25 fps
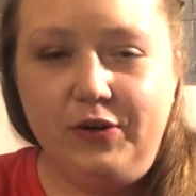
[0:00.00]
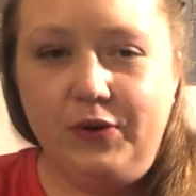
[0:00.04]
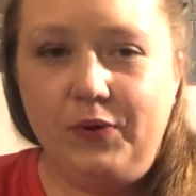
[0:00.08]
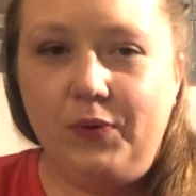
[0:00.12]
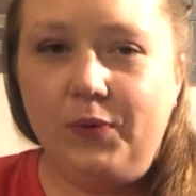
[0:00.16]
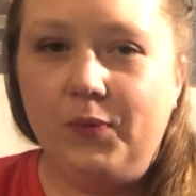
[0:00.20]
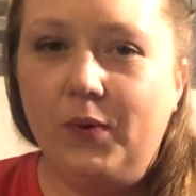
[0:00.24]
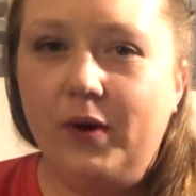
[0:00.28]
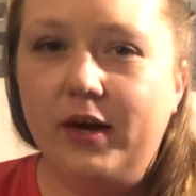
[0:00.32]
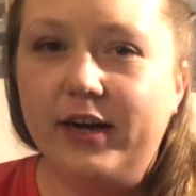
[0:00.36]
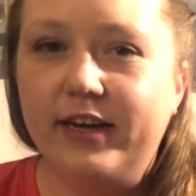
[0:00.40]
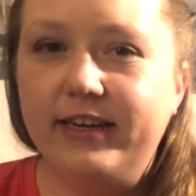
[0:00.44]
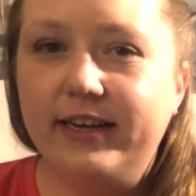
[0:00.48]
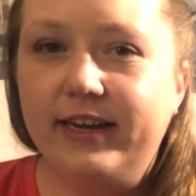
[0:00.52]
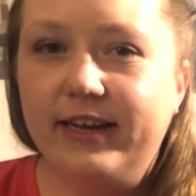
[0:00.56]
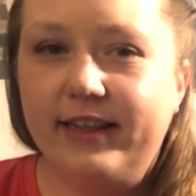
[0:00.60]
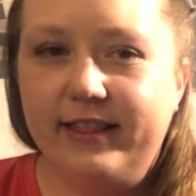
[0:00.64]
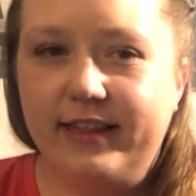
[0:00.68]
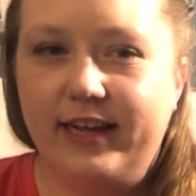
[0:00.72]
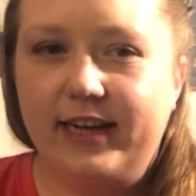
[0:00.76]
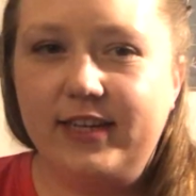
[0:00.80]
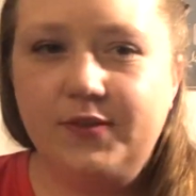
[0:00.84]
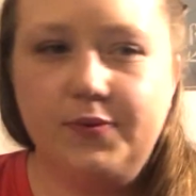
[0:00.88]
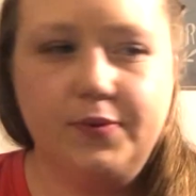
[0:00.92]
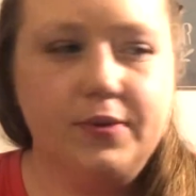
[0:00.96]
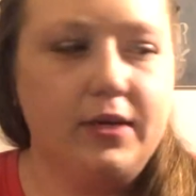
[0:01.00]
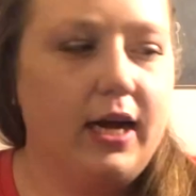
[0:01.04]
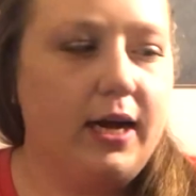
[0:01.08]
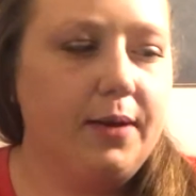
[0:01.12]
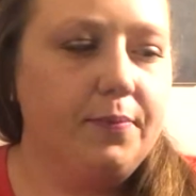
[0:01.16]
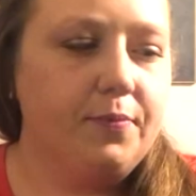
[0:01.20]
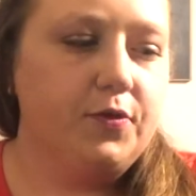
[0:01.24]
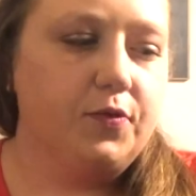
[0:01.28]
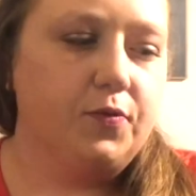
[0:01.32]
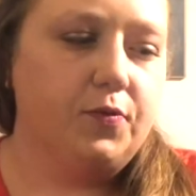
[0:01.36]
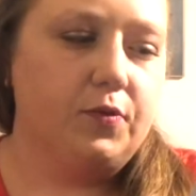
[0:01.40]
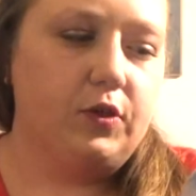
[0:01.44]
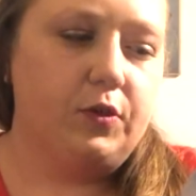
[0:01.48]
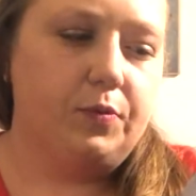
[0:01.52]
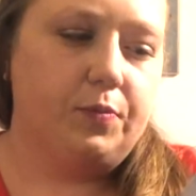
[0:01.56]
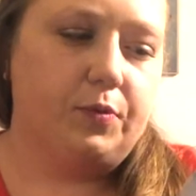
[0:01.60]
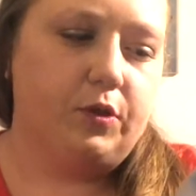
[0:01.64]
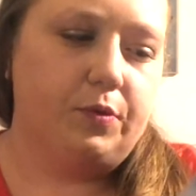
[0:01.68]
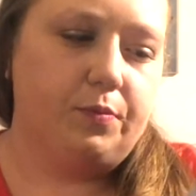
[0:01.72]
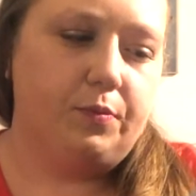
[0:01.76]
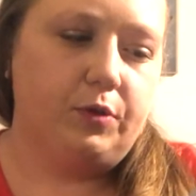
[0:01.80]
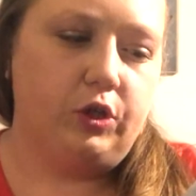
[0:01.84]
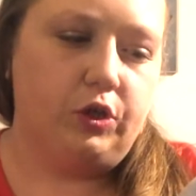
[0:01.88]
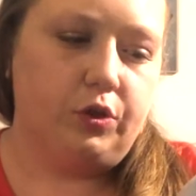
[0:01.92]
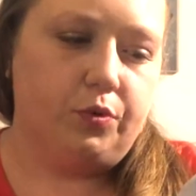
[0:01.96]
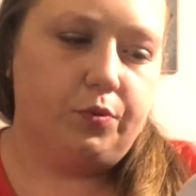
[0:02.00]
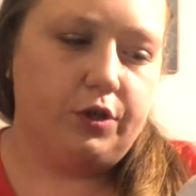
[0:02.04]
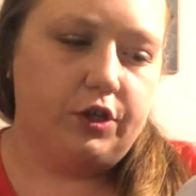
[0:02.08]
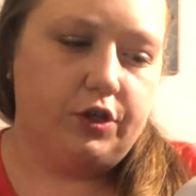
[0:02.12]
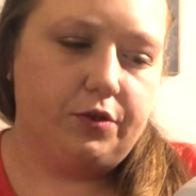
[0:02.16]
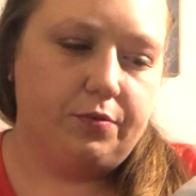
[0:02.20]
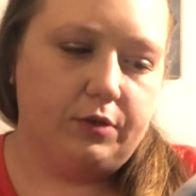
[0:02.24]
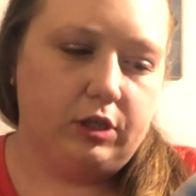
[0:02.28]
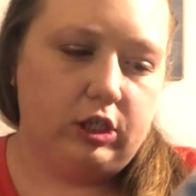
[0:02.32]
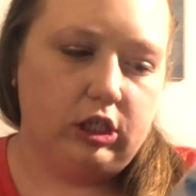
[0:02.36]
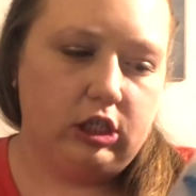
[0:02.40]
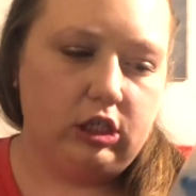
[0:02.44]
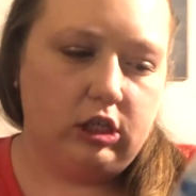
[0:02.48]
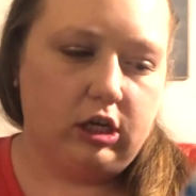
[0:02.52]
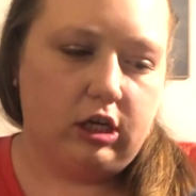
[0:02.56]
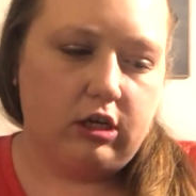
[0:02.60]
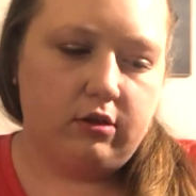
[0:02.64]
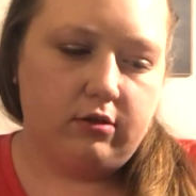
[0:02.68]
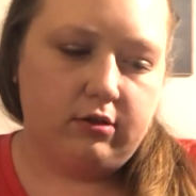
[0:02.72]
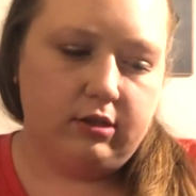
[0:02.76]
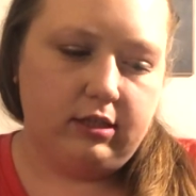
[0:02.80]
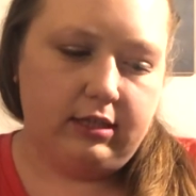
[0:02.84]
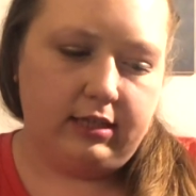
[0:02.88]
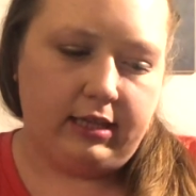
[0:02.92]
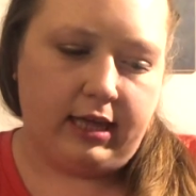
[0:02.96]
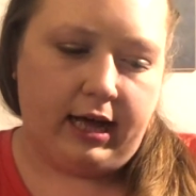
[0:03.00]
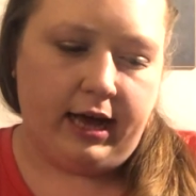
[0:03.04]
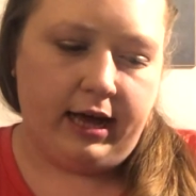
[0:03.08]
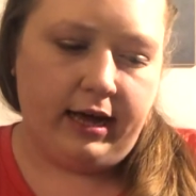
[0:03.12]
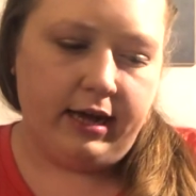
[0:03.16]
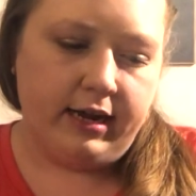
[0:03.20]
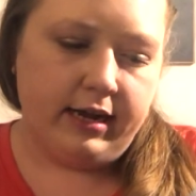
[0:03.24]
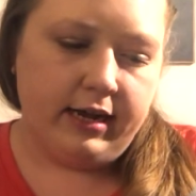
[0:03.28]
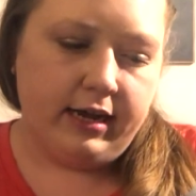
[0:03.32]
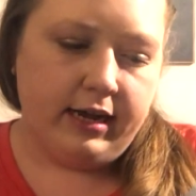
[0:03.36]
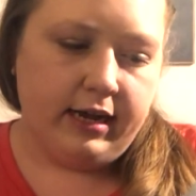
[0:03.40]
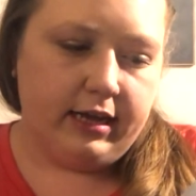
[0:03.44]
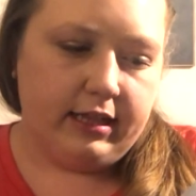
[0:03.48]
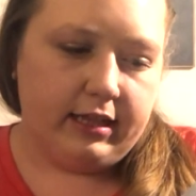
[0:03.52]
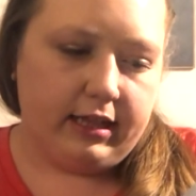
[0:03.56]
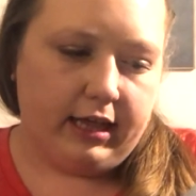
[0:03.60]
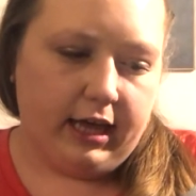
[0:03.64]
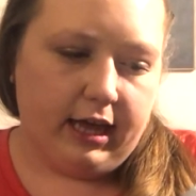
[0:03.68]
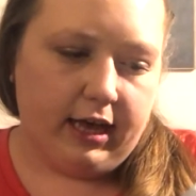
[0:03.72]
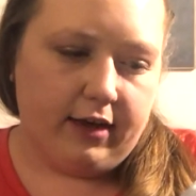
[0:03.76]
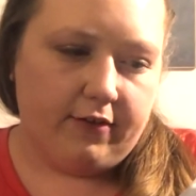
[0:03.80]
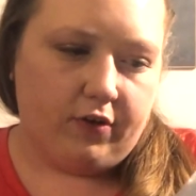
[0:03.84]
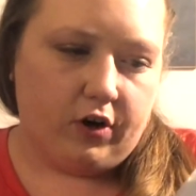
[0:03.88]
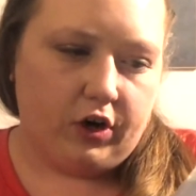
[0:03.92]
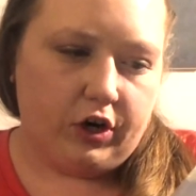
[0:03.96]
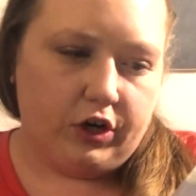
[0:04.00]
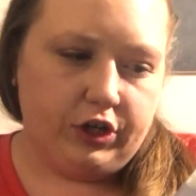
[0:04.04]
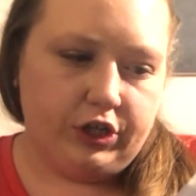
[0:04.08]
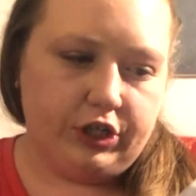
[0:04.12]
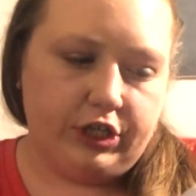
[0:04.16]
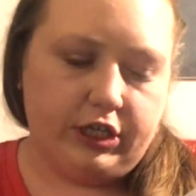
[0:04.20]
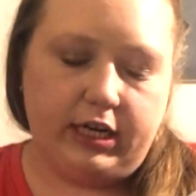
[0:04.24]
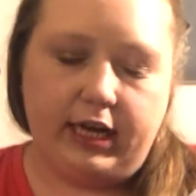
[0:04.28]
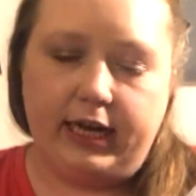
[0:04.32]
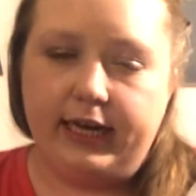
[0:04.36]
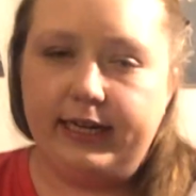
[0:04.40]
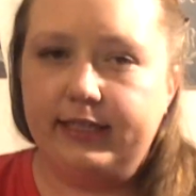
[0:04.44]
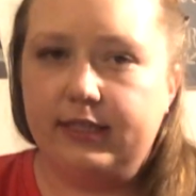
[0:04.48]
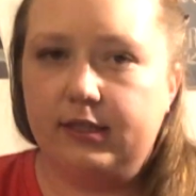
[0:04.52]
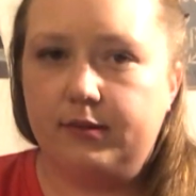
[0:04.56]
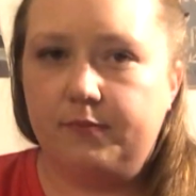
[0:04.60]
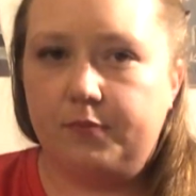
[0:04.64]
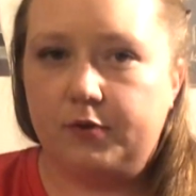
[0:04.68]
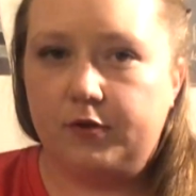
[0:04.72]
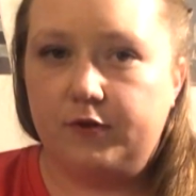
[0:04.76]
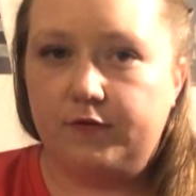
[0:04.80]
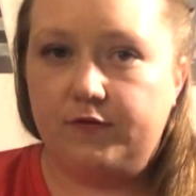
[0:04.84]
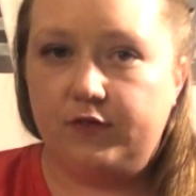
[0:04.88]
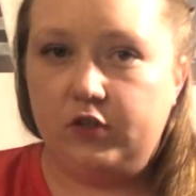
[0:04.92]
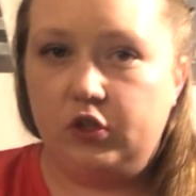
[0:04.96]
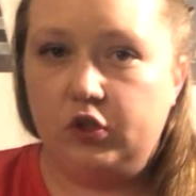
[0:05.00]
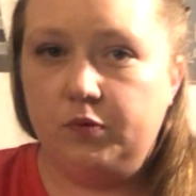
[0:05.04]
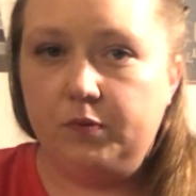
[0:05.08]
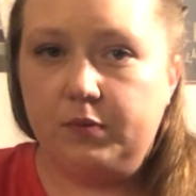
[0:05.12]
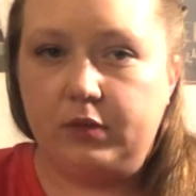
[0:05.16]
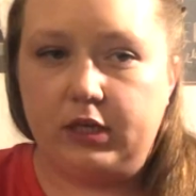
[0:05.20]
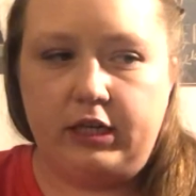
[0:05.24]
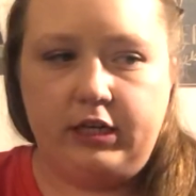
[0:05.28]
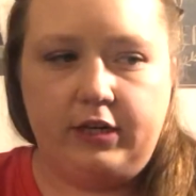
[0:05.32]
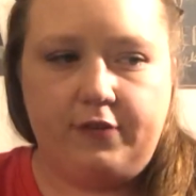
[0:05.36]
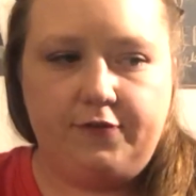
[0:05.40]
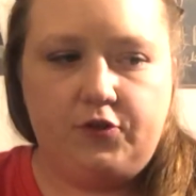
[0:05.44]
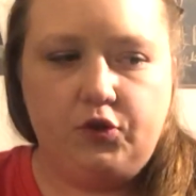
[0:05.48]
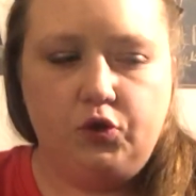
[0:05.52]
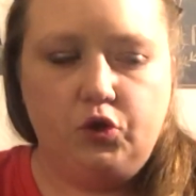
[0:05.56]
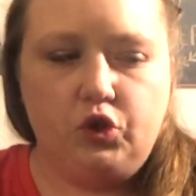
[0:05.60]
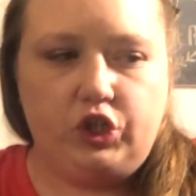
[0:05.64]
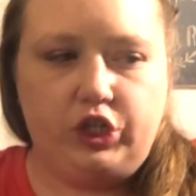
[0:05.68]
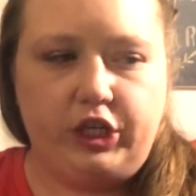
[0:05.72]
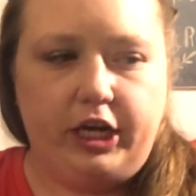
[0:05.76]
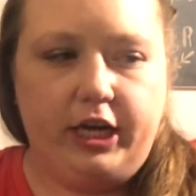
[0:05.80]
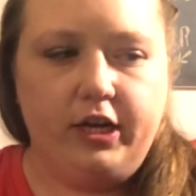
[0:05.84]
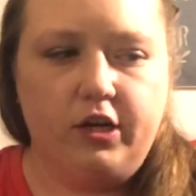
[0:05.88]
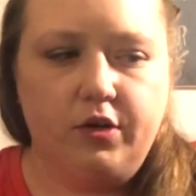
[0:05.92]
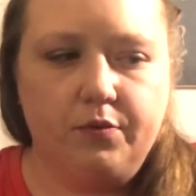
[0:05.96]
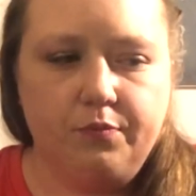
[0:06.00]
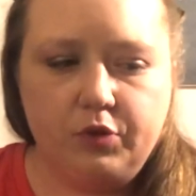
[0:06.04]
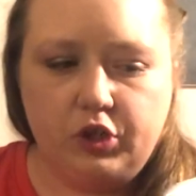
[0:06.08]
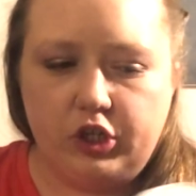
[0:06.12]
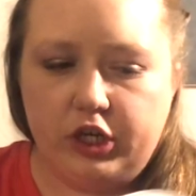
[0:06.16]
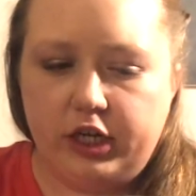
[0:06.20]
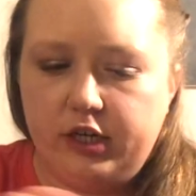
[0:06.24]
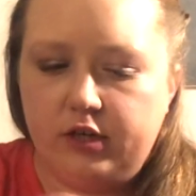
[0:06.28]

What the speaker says: One, that's what happens when you put them in your wash machine. Not only that, they have harsh dyes and perfumes. And if you shake them,